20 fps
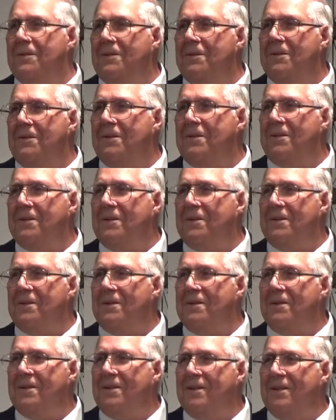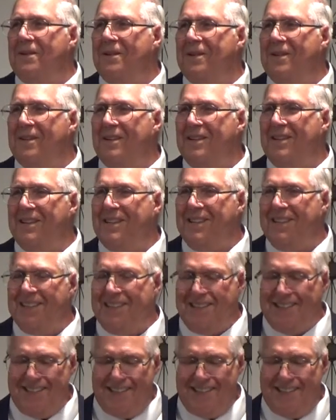(silence)